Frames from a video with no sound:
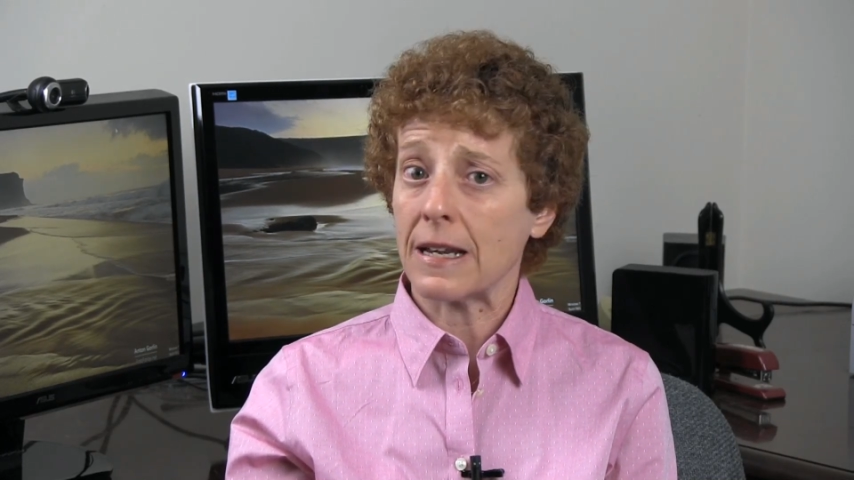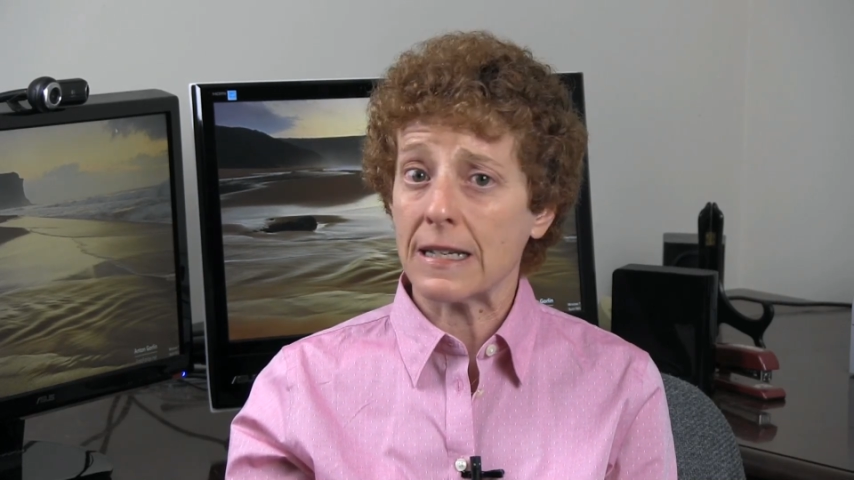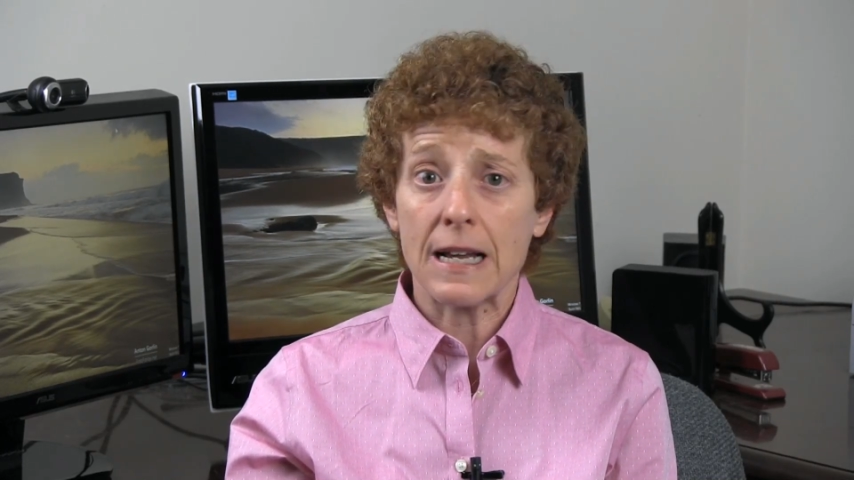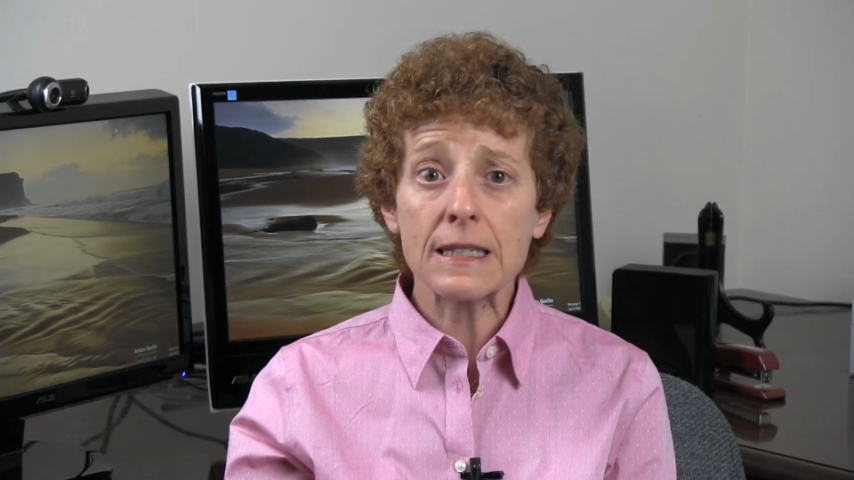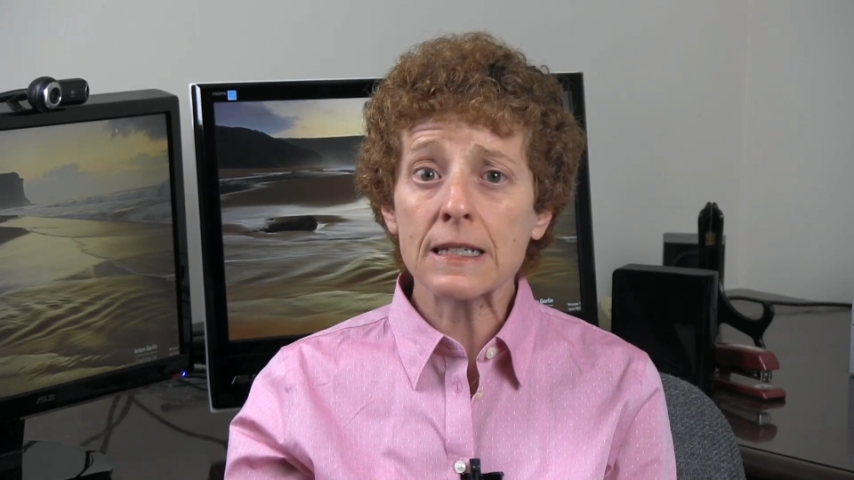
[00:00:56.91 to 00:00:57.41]

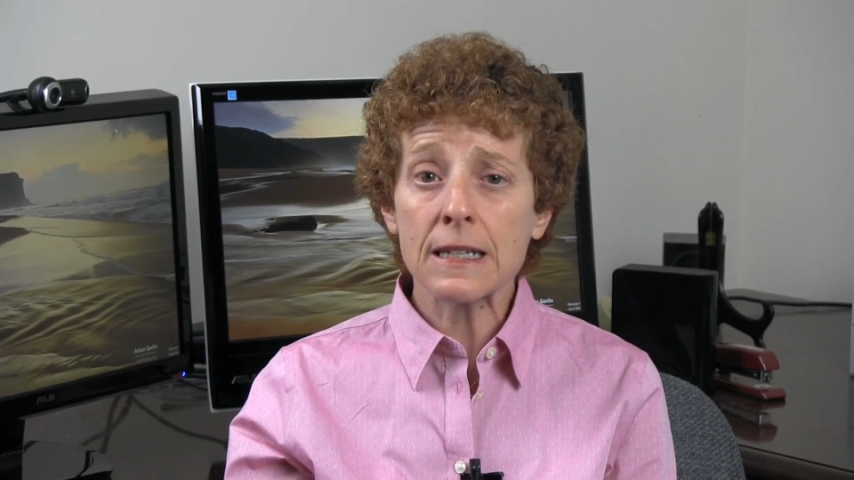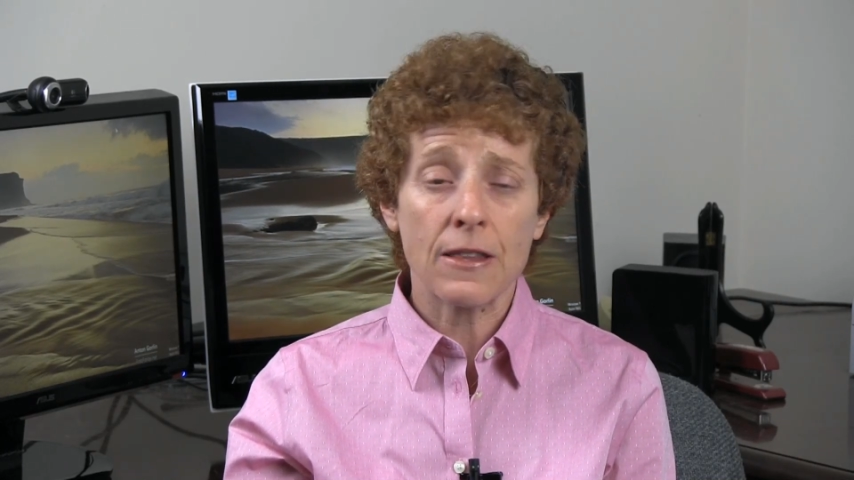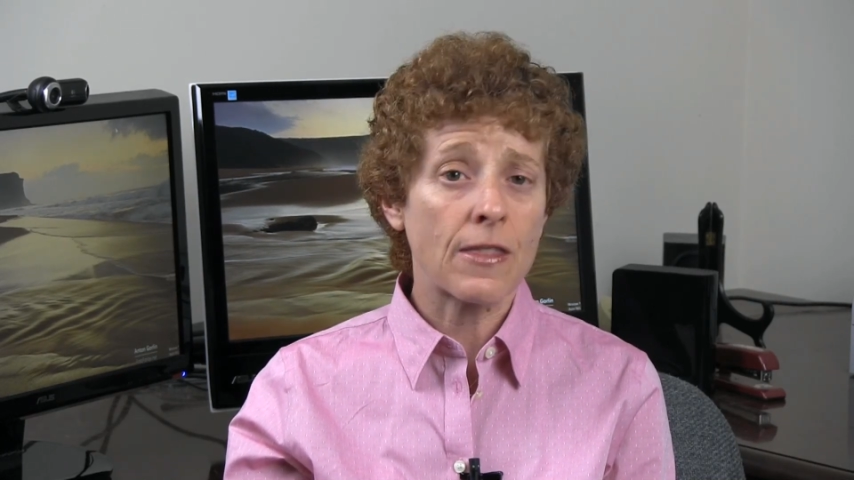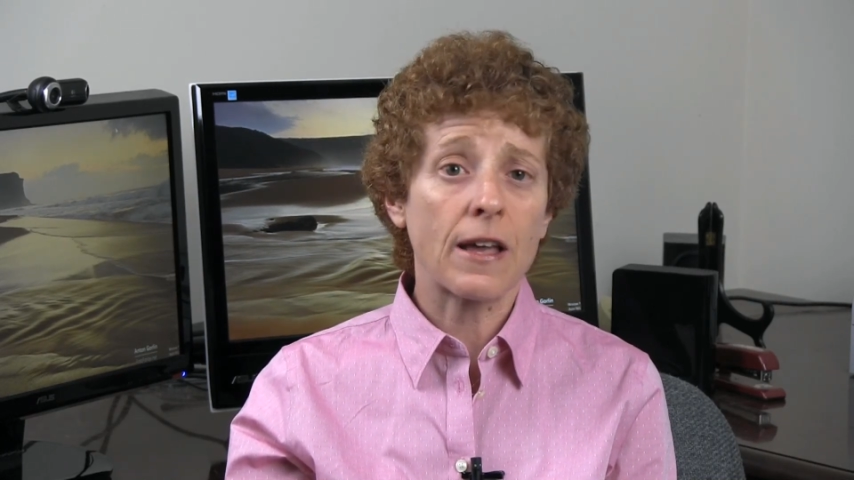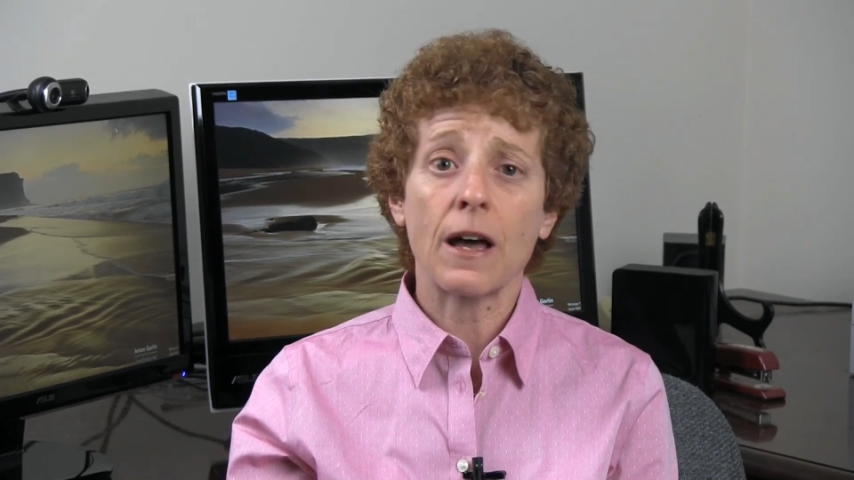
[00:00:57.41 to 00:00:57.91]
it doesn't,
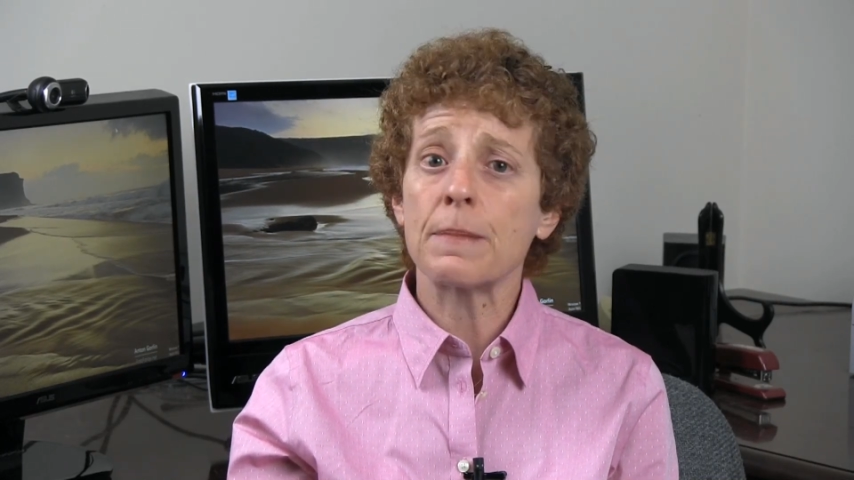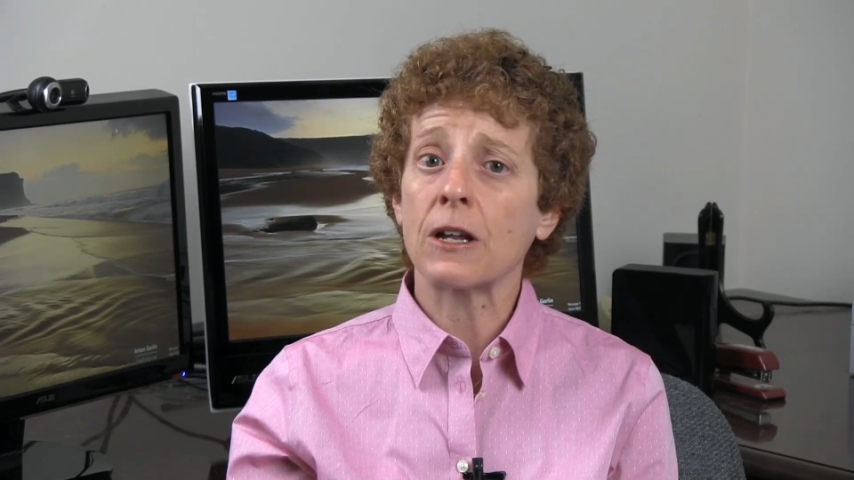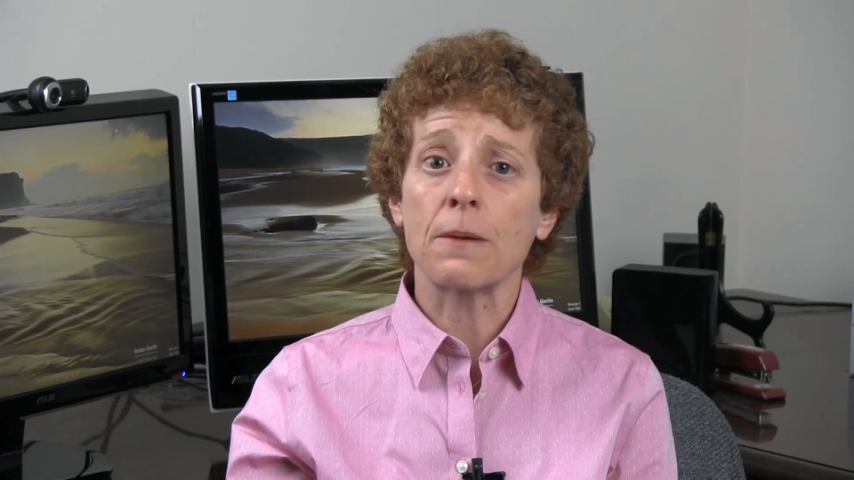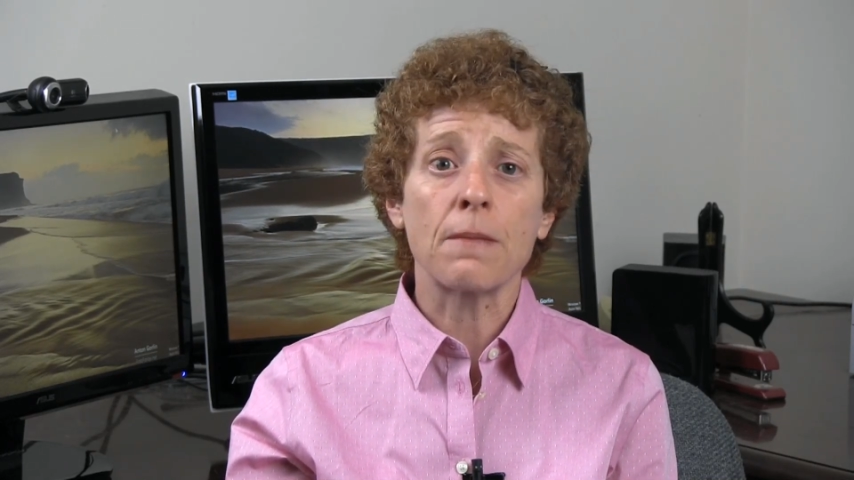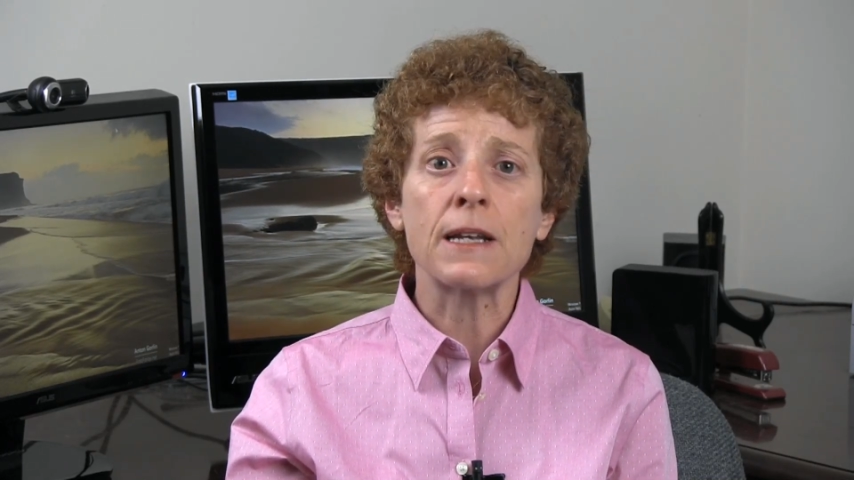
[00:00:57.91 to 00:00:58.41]
and then they come
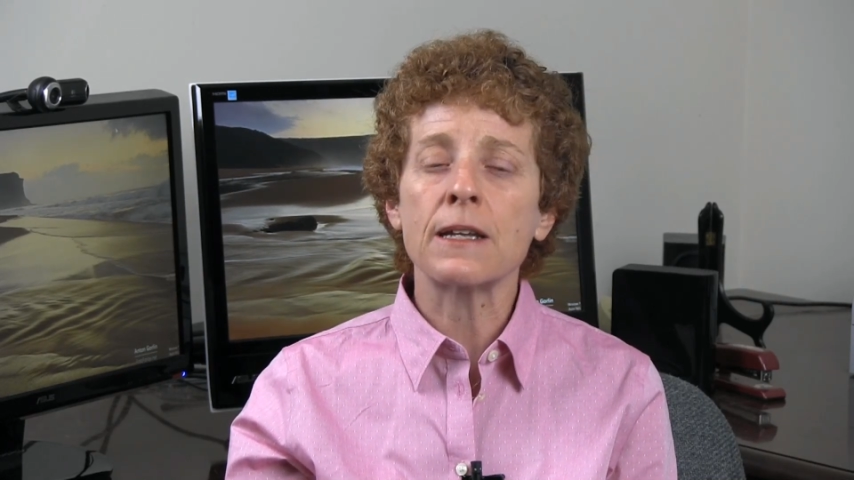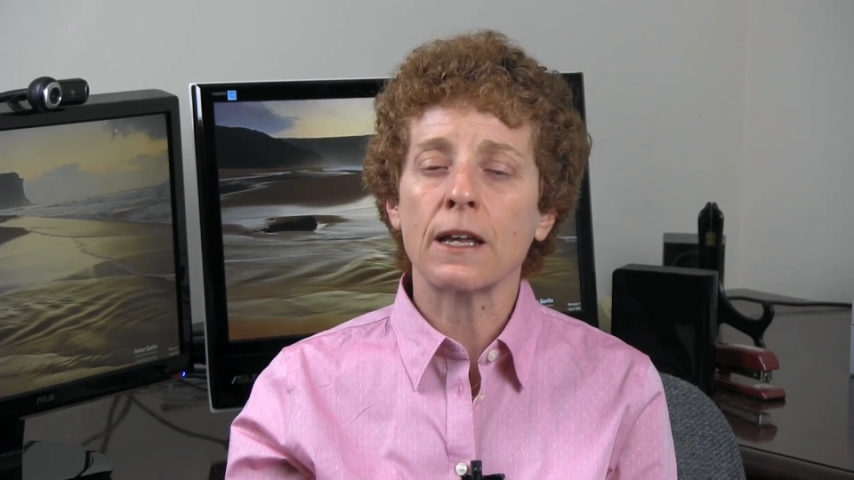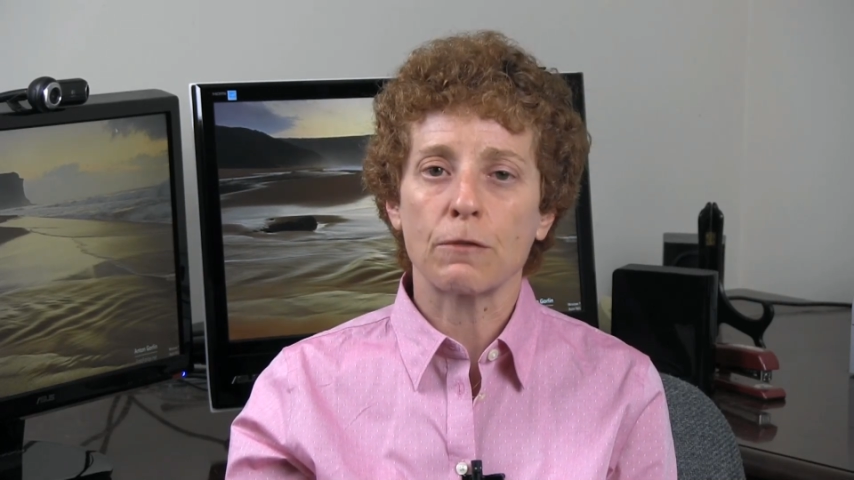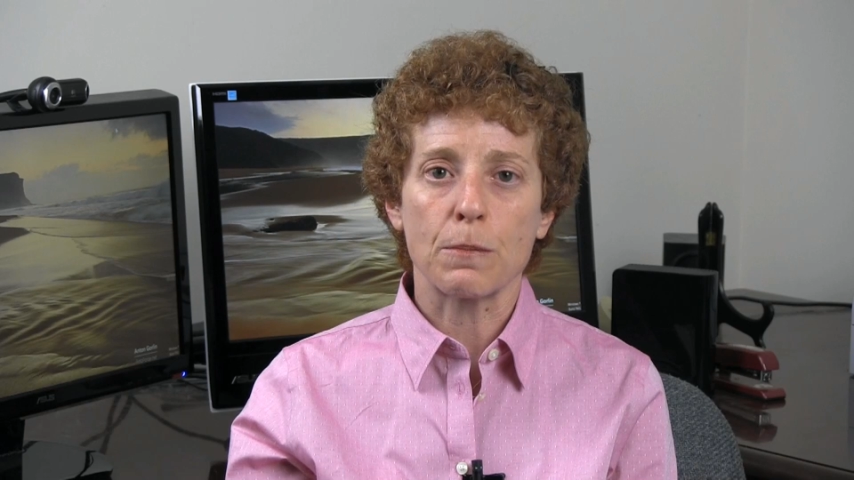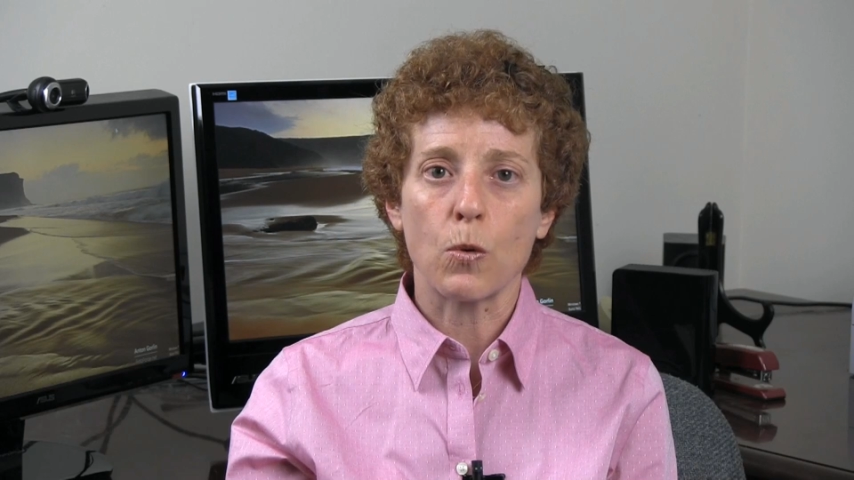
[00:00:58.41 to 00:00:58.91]
in on Monday
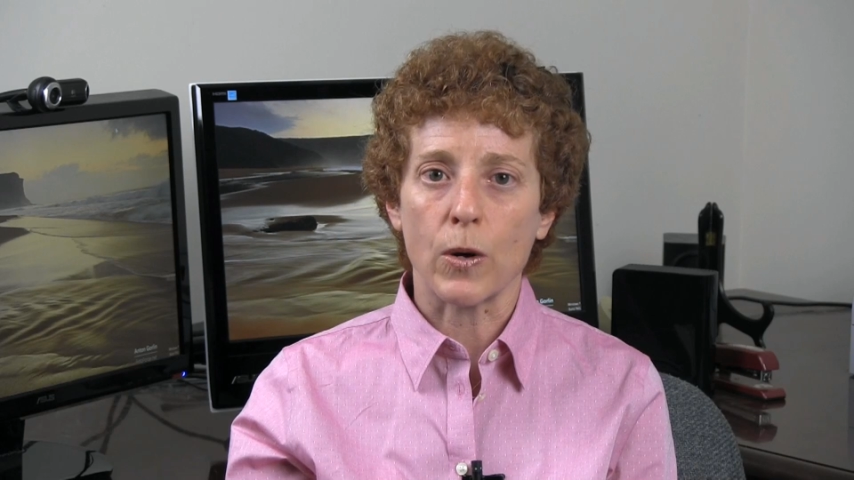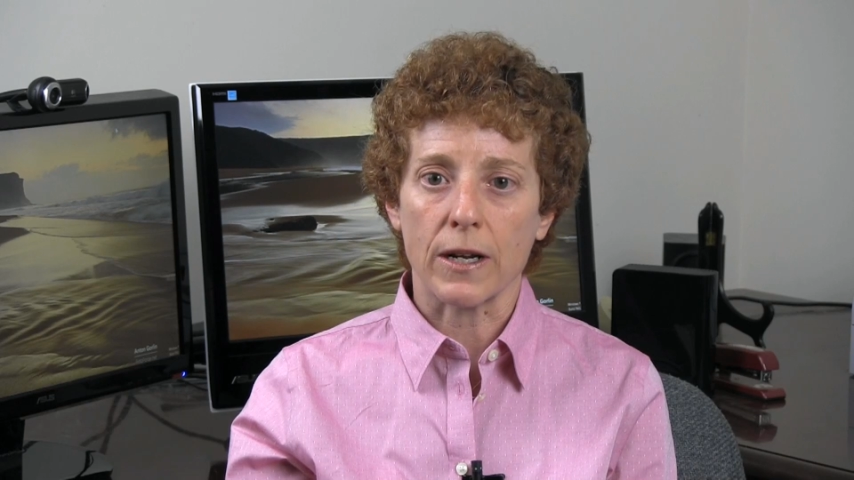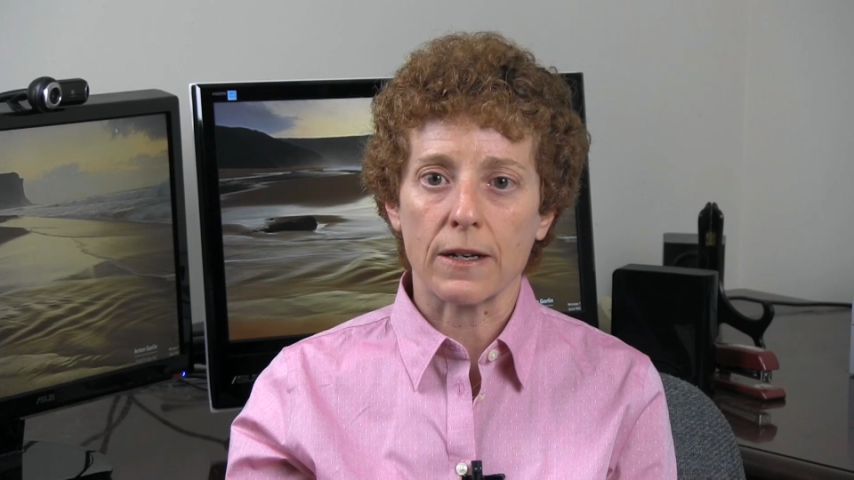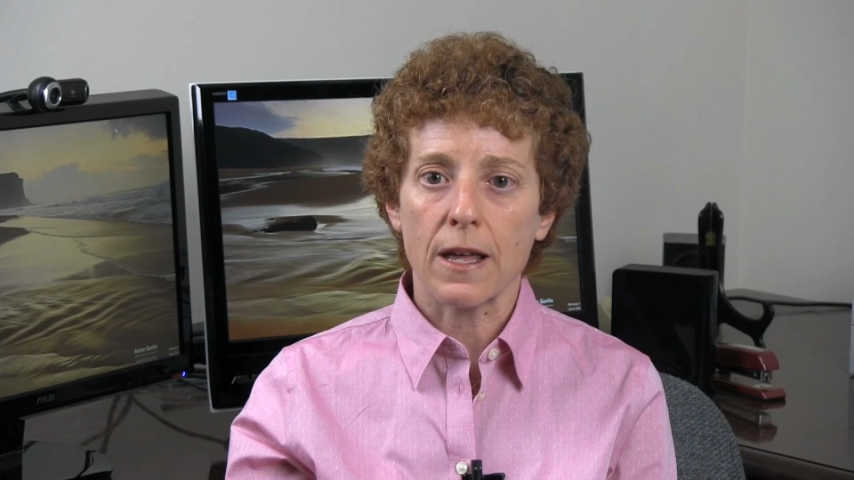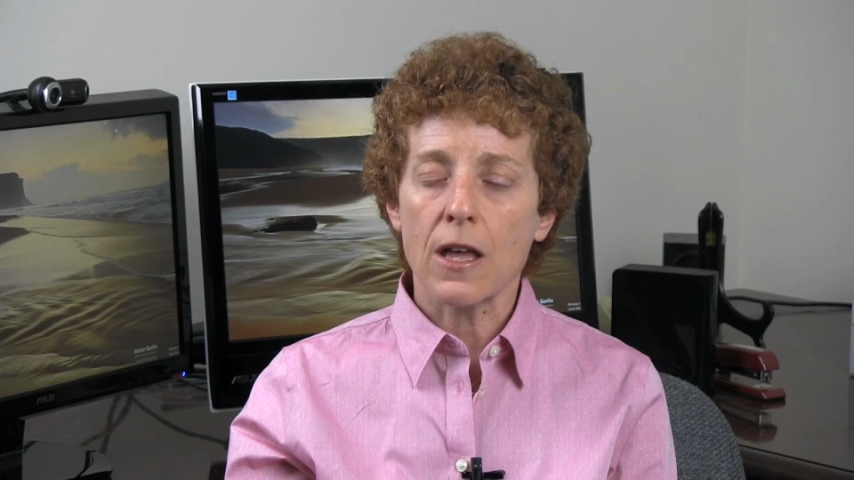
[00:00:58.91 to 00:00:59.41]
and report
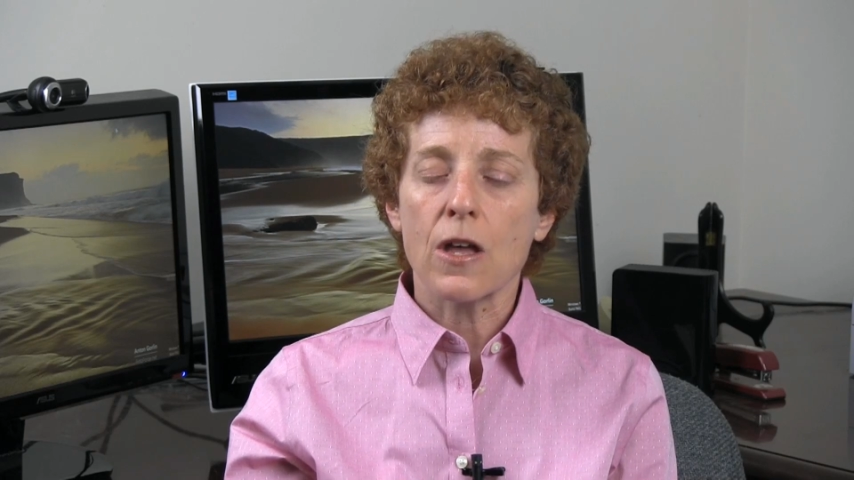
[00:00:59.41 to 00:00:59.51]
it.